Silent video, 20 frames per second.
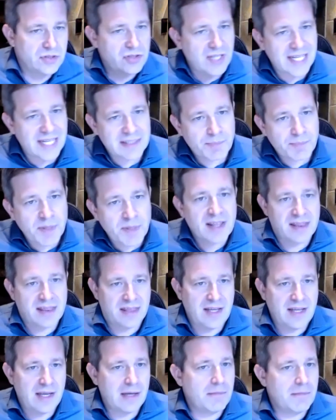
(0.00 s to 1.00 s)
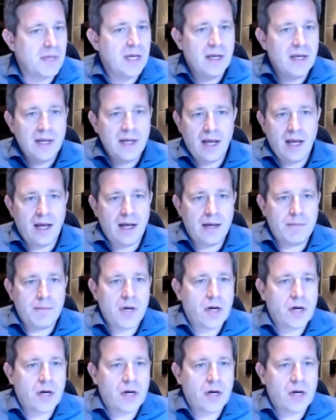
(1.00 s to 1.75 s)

So that's been a theme um,